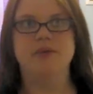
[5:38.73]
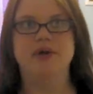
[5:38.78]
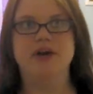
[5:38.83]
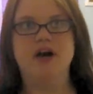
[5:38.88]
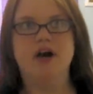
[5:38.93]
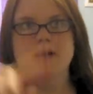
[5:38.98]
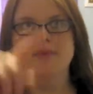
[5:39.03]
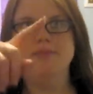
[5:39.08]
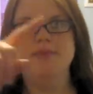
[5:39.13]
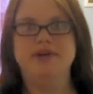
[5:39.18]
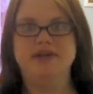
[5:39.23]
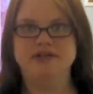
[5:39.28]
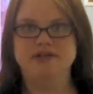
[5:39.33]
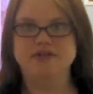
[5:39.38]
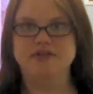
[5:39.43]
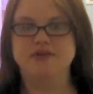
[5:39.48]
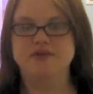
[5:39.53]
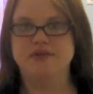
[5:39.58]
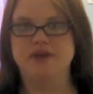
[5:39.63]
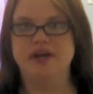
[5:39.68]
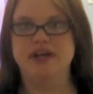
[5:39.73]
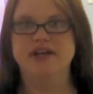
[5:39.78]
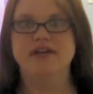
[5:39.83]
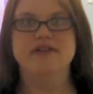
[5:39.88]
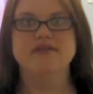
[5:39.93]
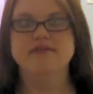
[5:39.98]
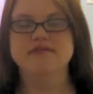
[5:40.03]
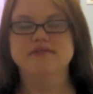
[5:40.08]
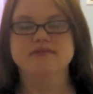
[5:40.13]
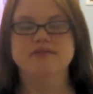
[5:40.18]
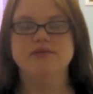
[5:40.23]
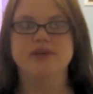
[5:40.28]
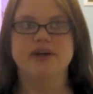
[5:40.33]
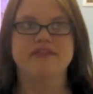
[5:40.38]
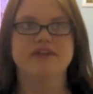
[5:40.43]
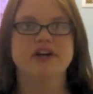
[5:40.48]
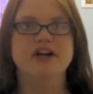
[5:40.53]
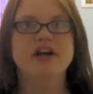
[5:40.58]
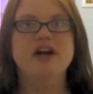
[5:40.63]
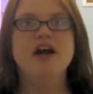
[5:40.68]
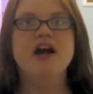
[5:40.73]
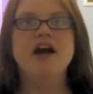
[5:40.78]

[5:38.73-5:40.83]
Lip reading: went up and to the right, whatever.